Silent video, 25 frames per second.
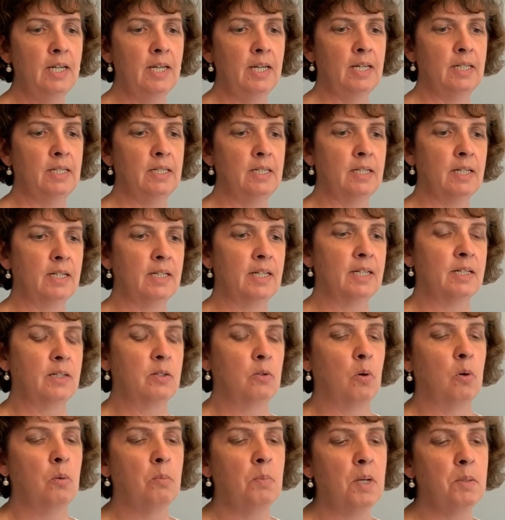and then I like
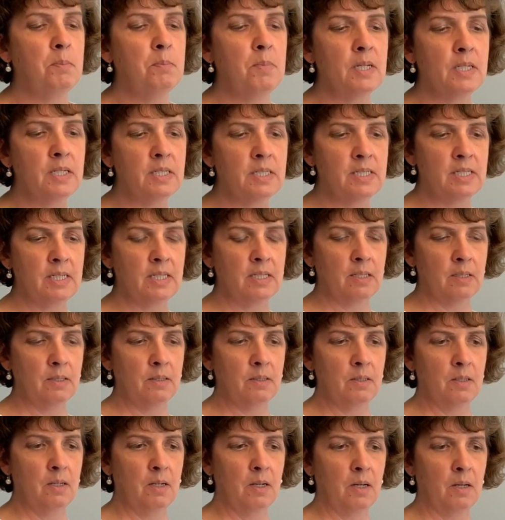all my
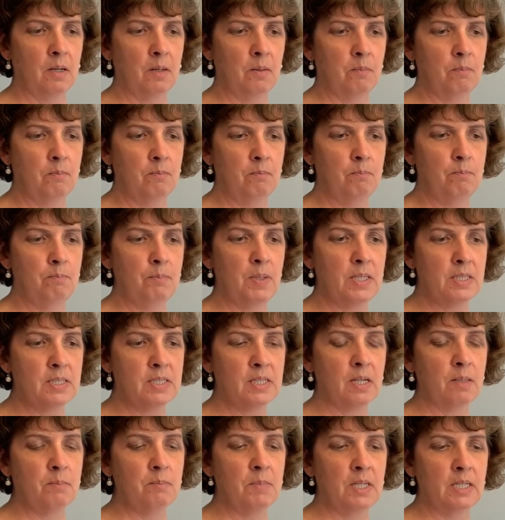
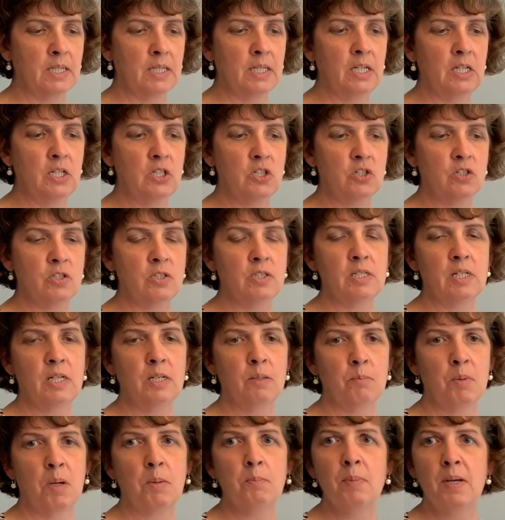bedtime medications
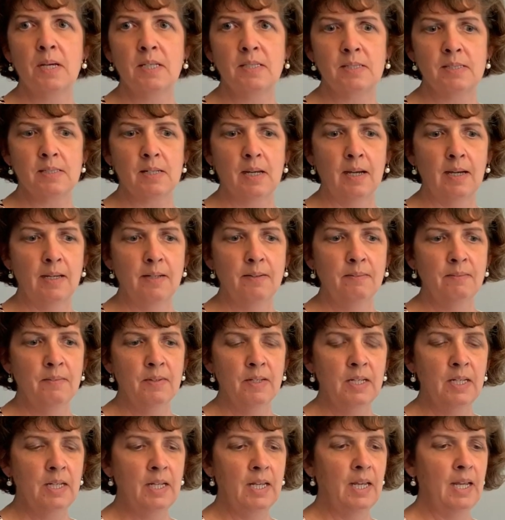at my bedside.
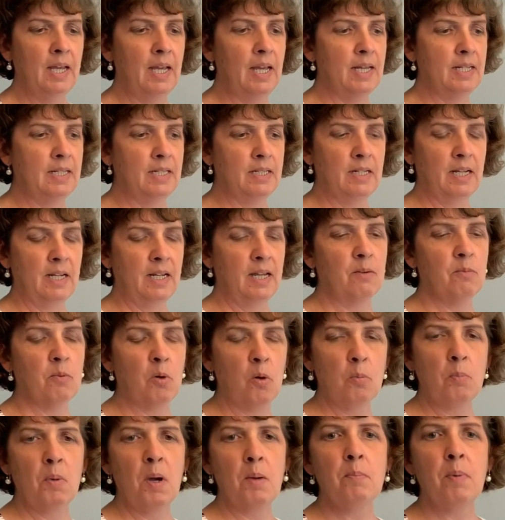And then I have all
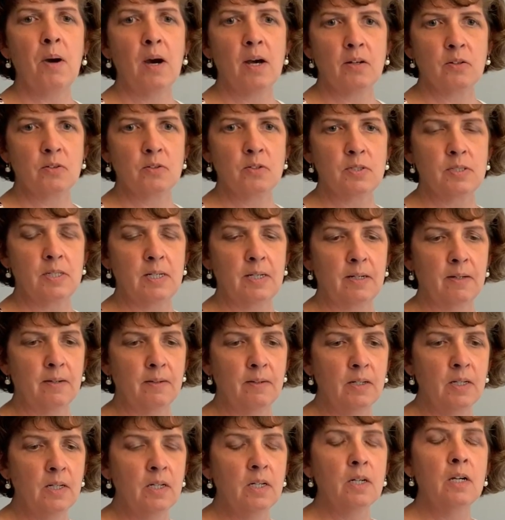my bottles there.
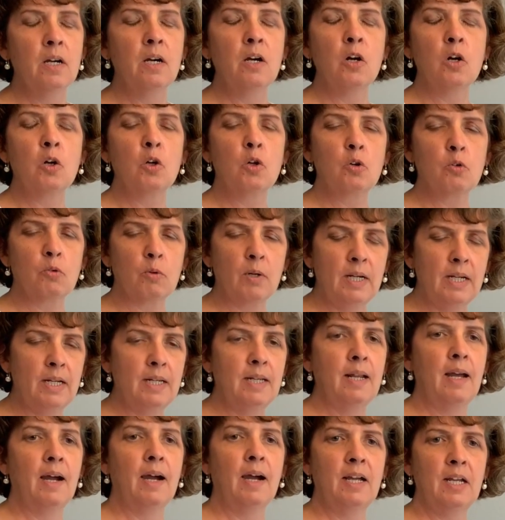Great,
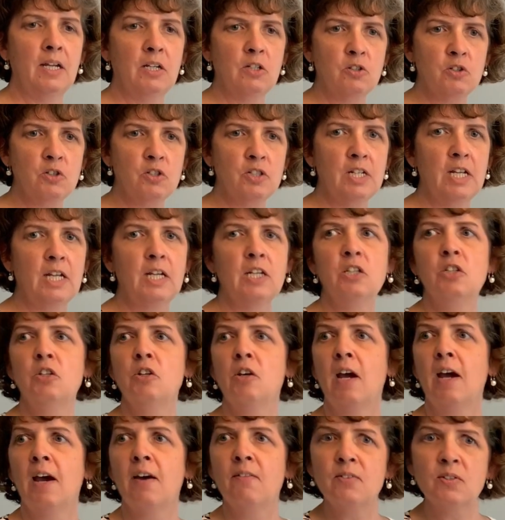I understand you
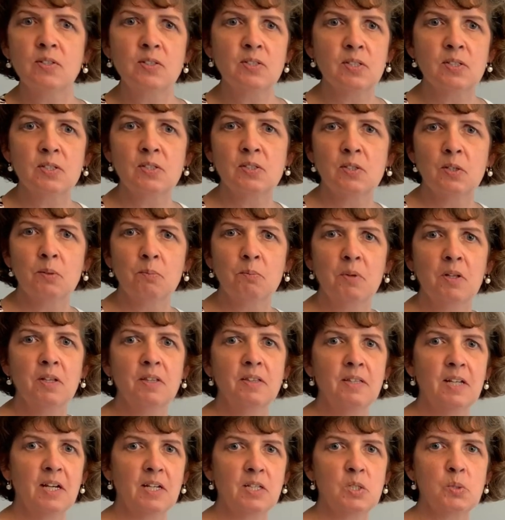have a system.
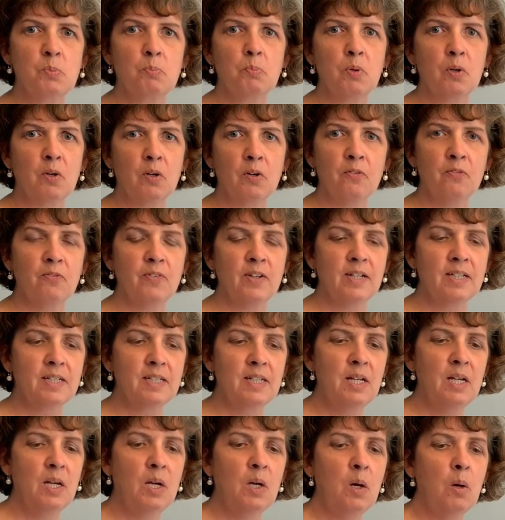That's perfect.
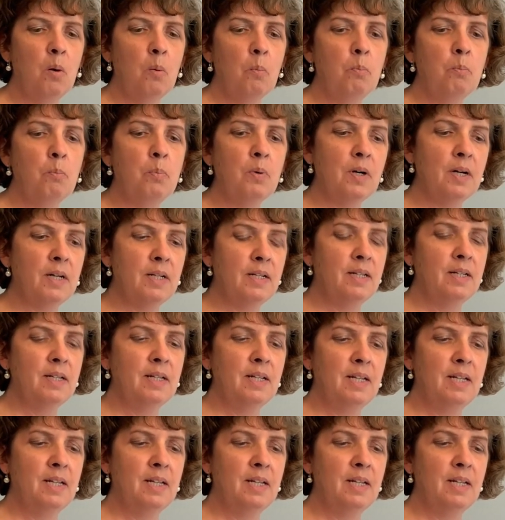But